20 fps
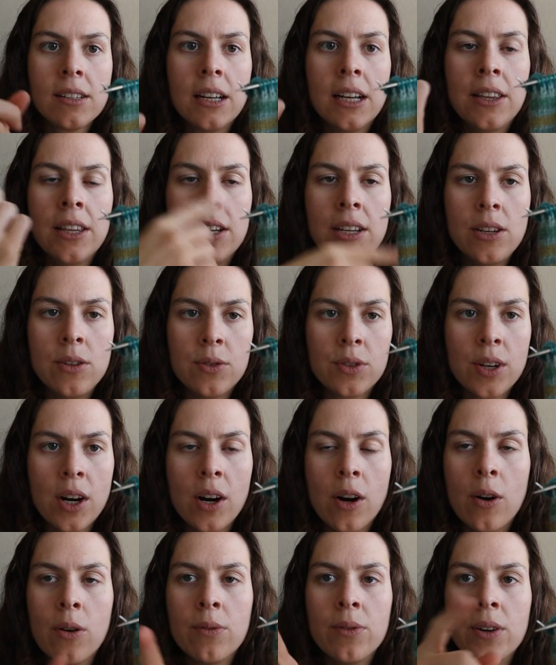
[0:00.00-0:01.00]
and then you
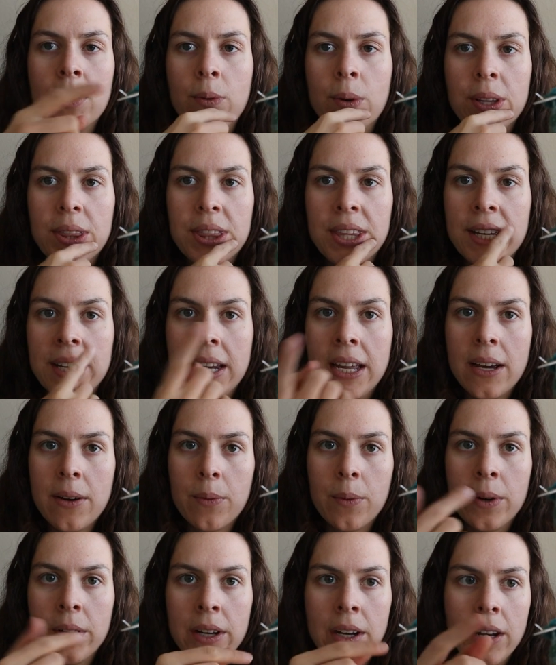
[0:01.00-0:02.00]
start over with the
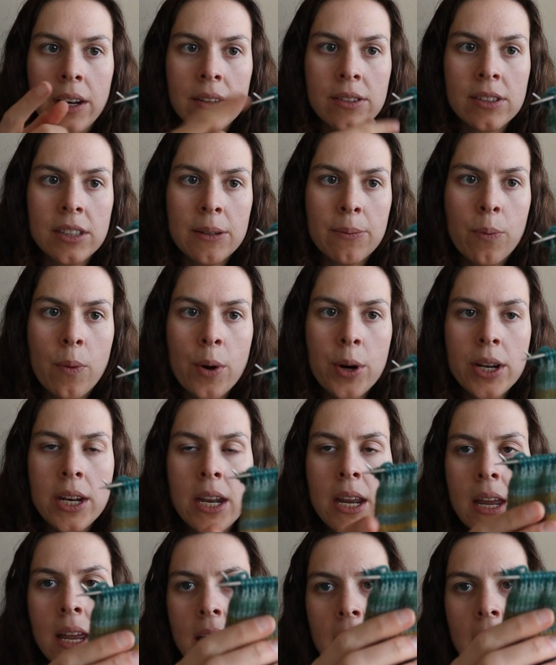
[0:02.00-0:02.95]
knit one, slip one.